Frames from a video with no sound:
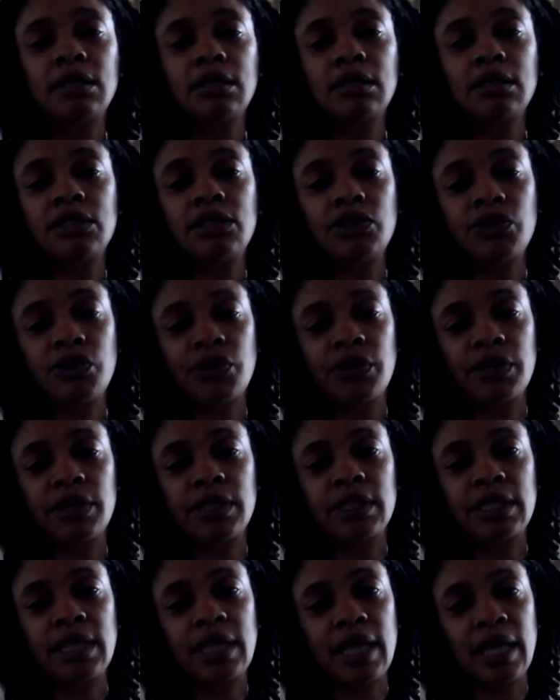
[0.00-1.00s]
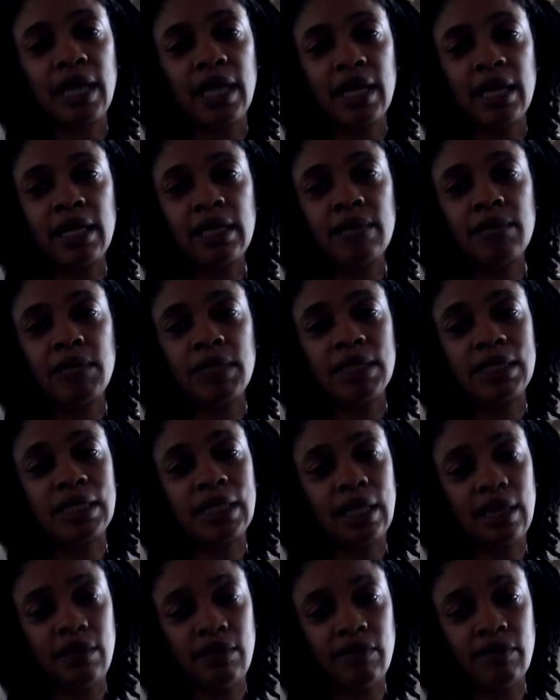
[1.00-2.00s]
Enjoy your day. Be
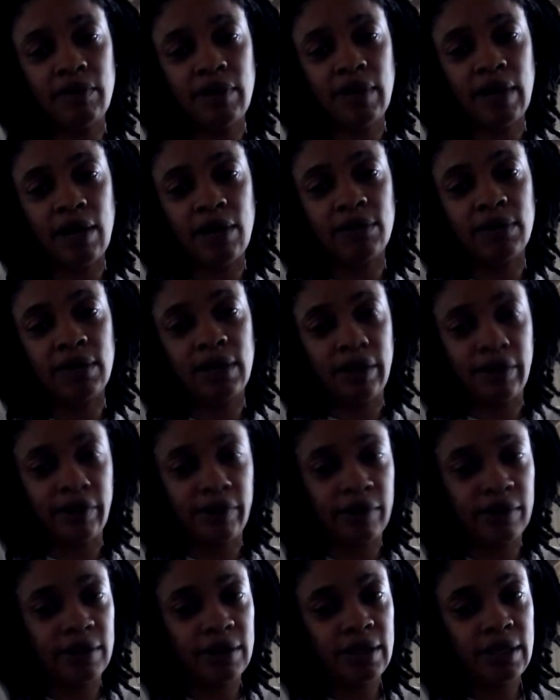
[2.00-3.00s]
safe out there.